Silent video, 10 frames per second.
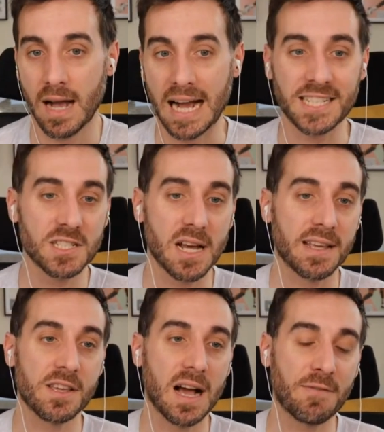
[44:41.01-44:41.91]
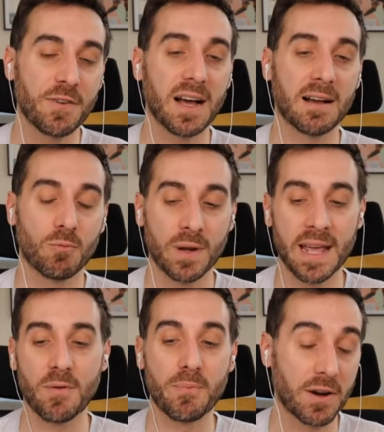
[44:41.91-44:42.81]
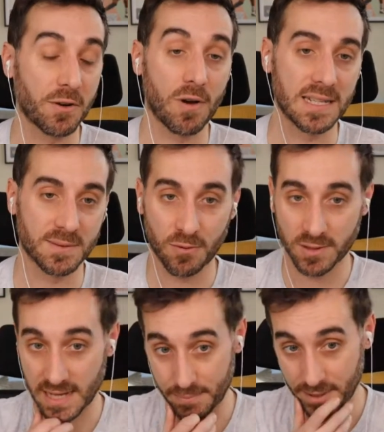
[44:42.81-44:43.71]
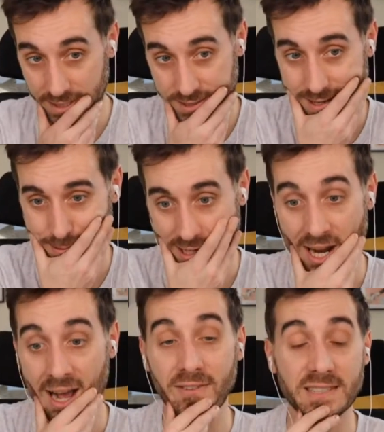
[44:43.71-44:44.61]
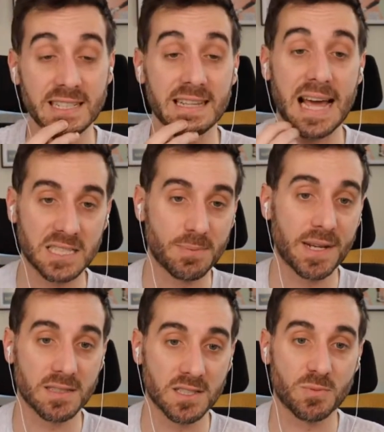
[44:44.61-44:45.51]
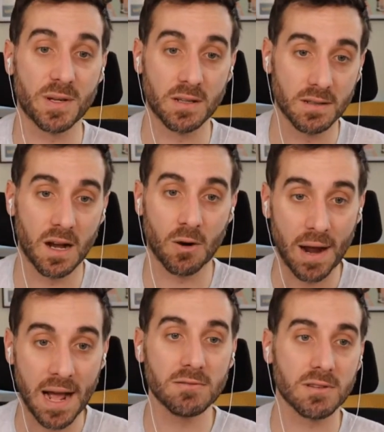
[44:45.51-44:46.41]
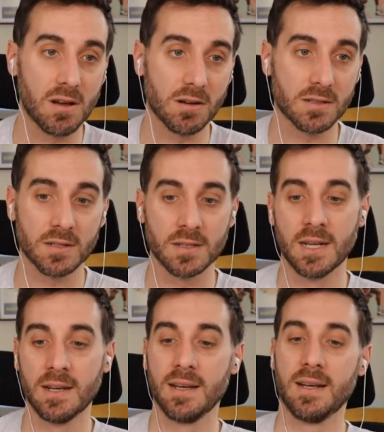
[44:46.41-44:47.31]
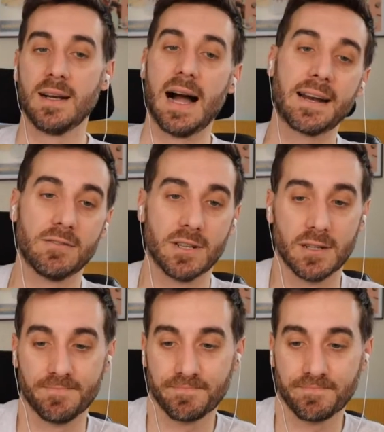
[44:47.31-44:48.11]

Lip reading: I feel like we have a better grasp of what's happening in Top Shot. And obviously that's because it's been around longer. I don't know.